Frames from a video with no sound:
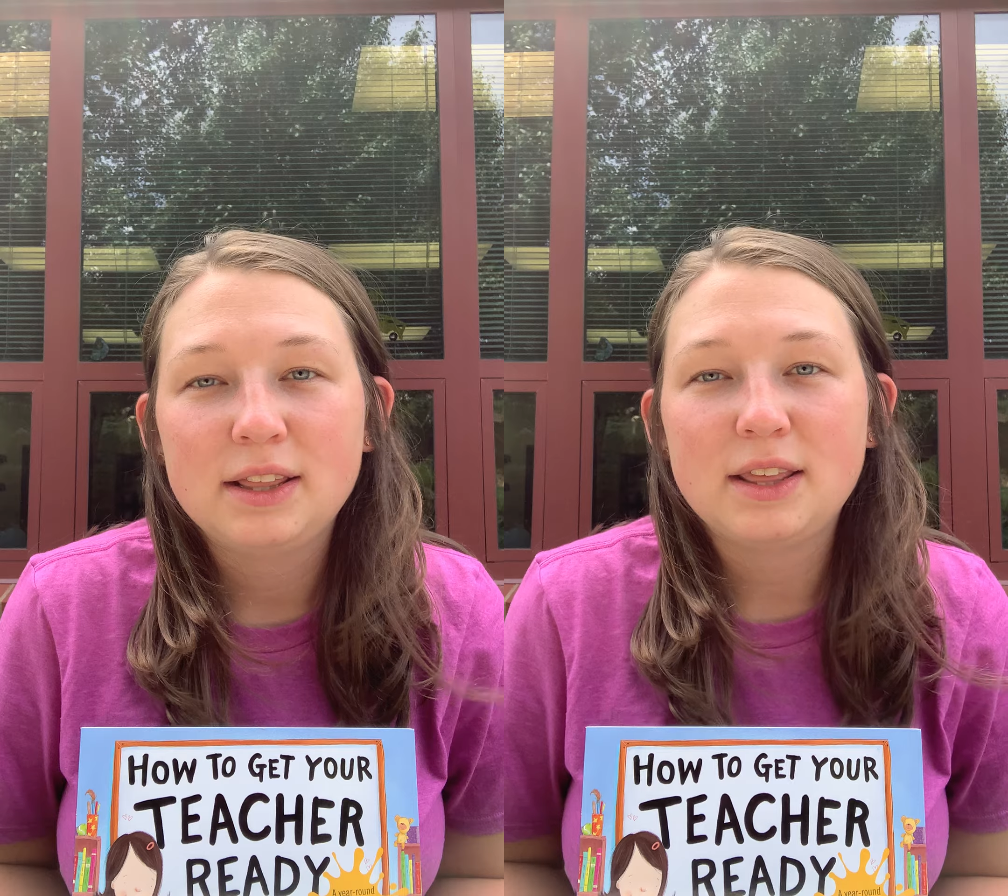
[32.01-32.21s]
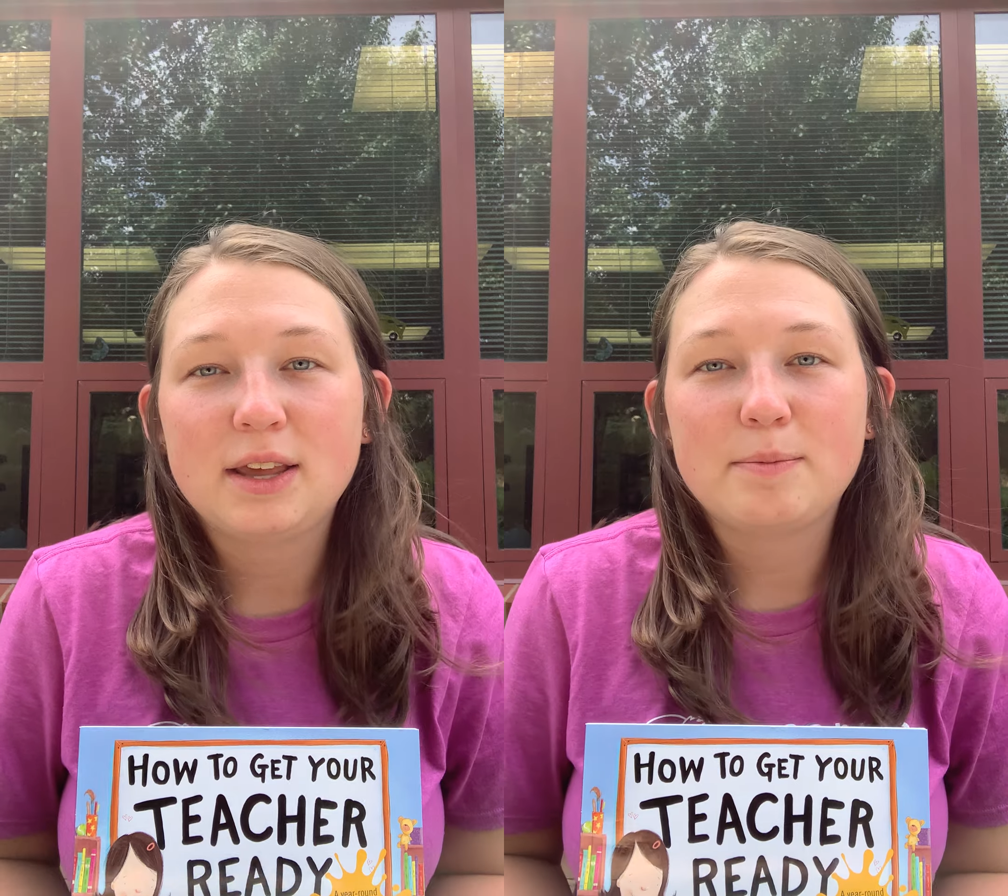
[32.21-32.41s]

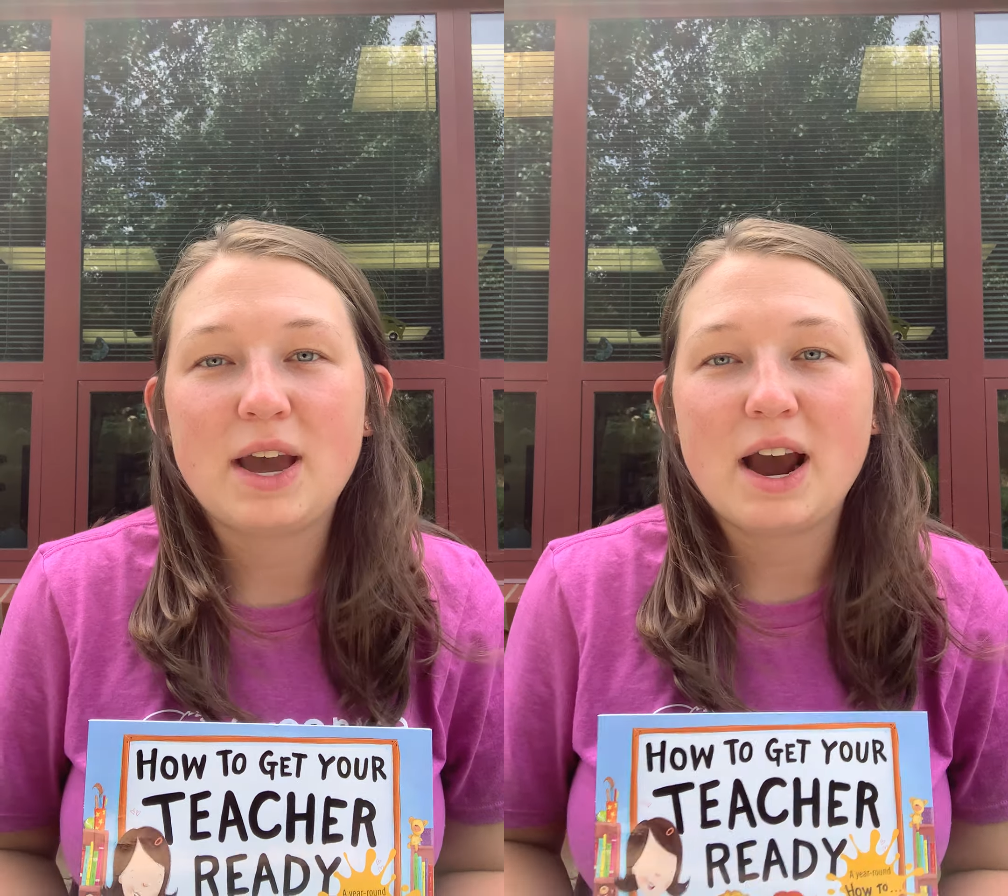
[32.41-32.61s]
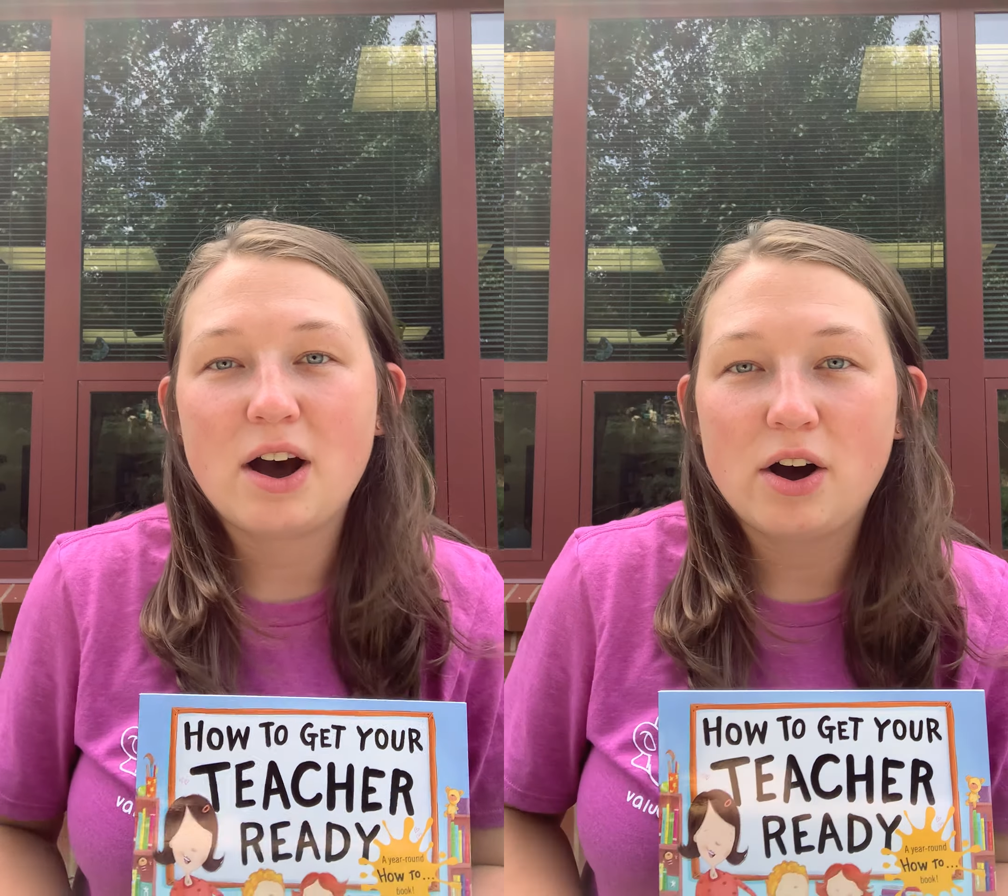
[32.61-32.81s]
Think
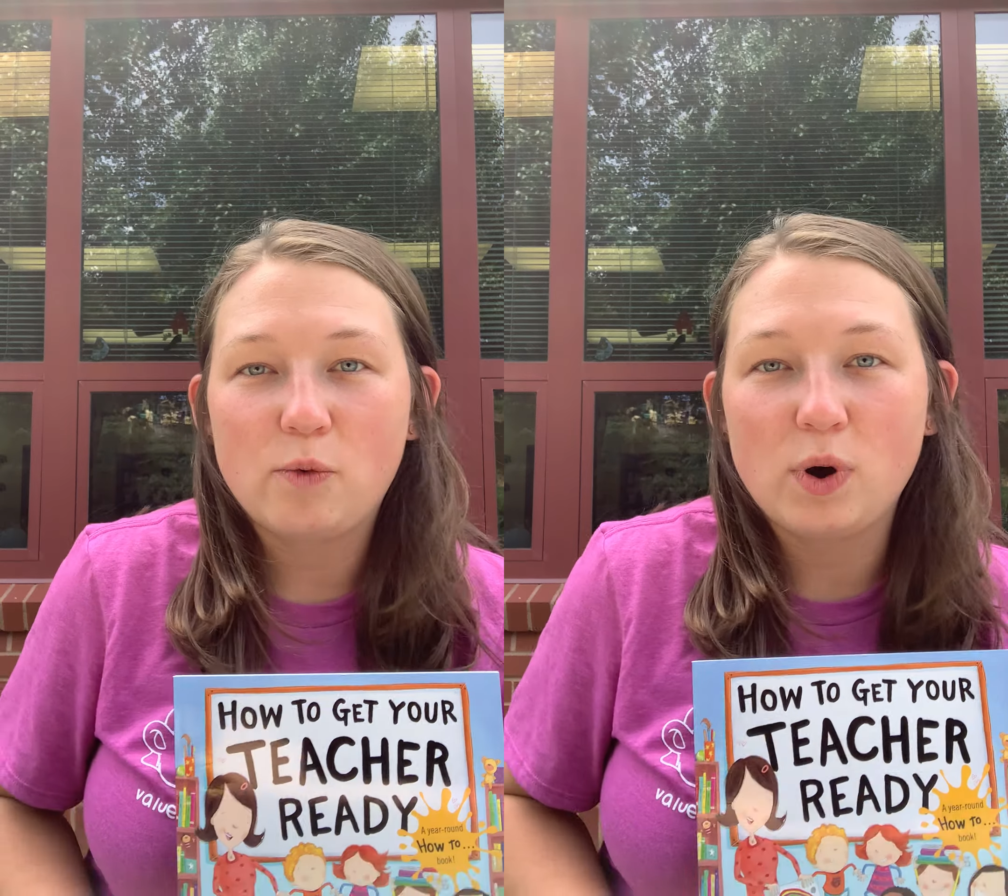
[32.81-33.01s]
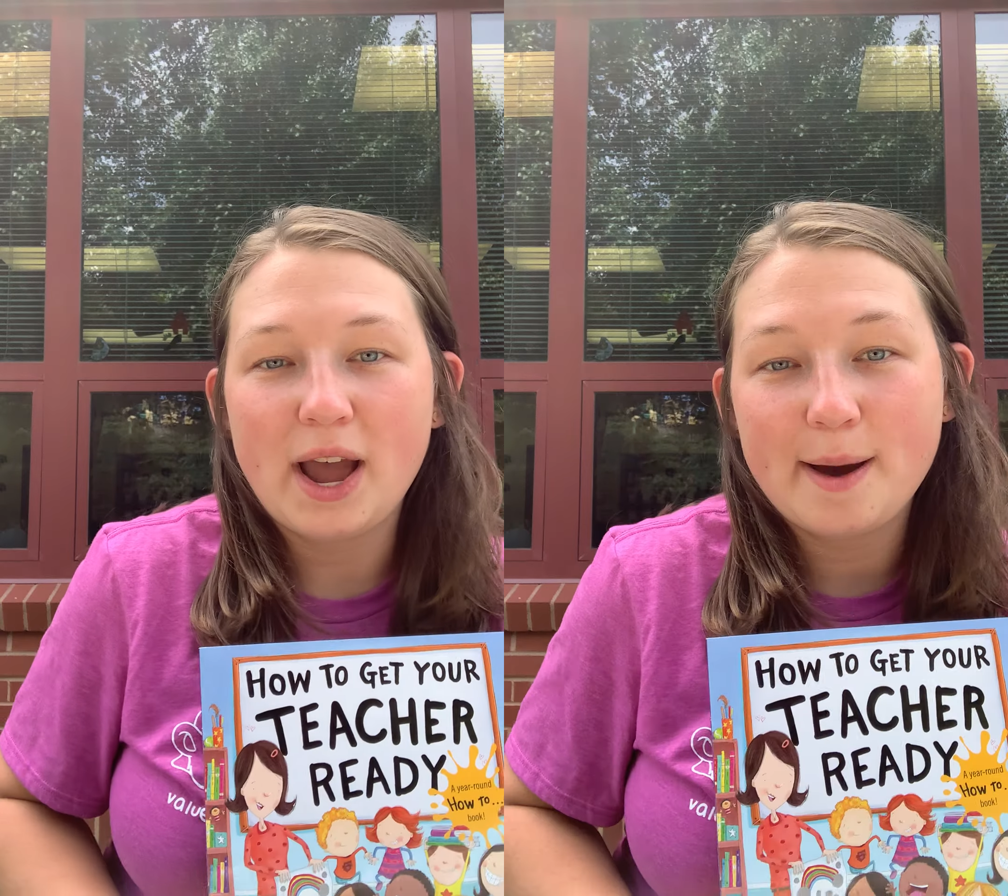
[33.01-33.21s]
about
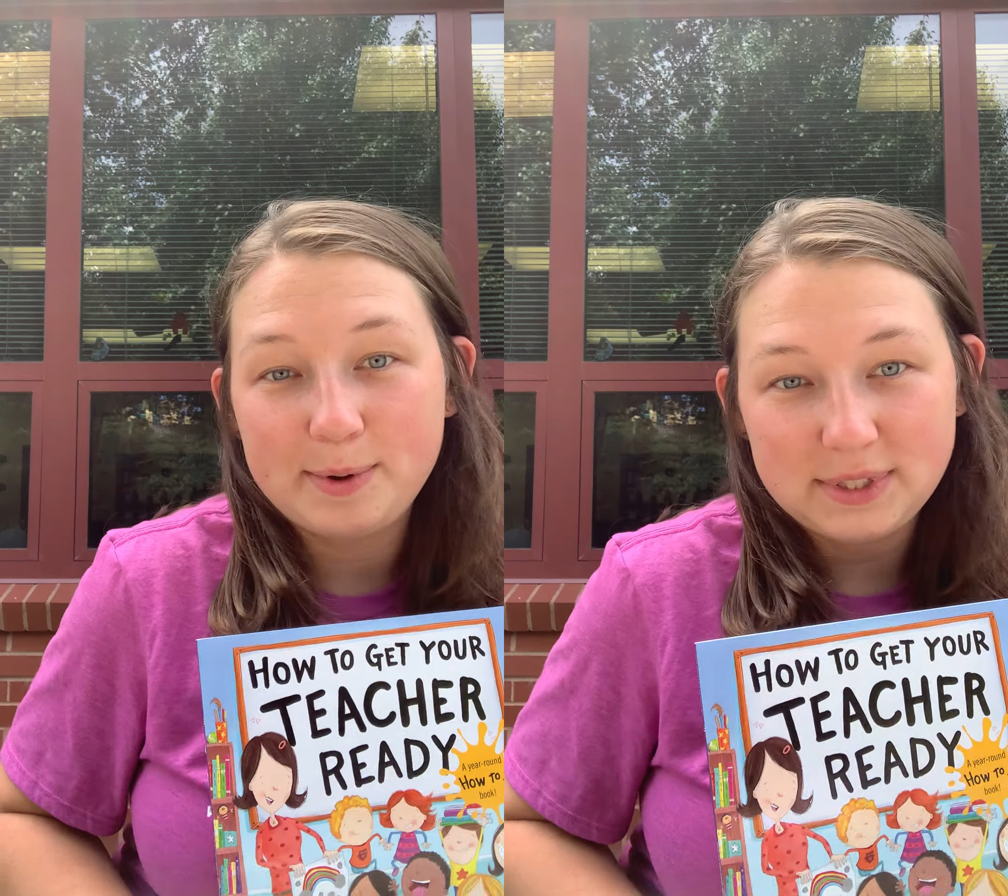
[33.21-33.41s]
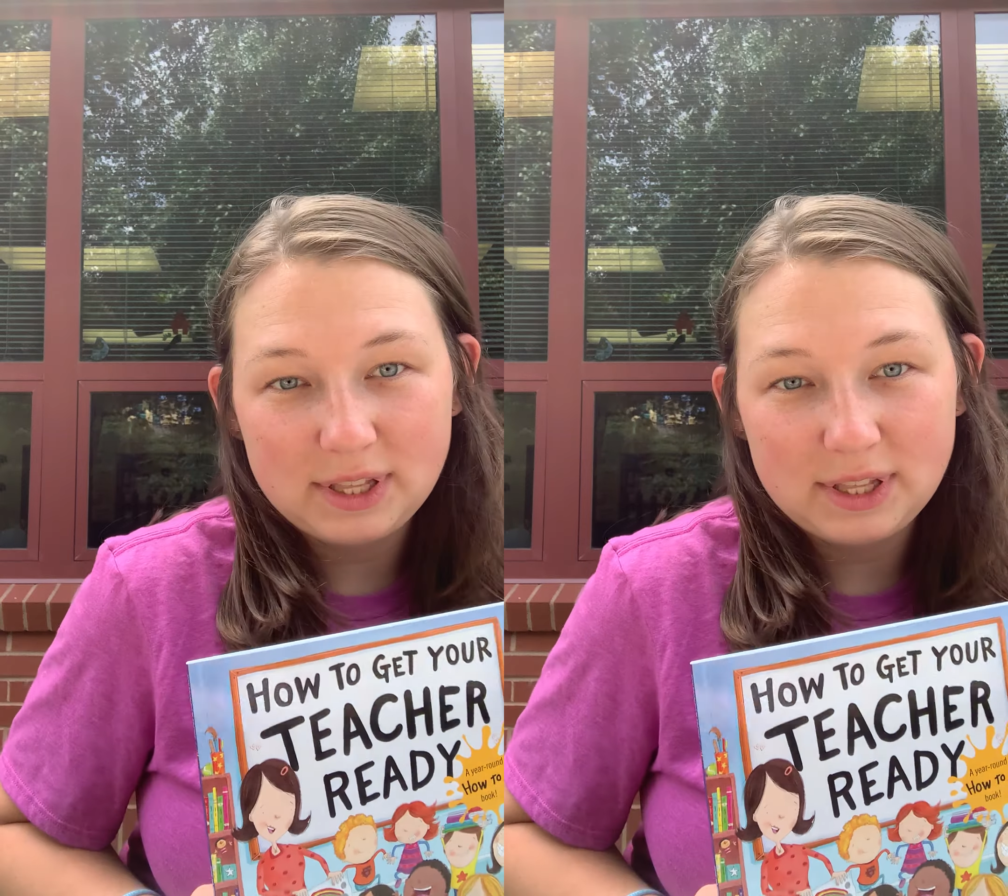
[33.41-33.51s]
what happens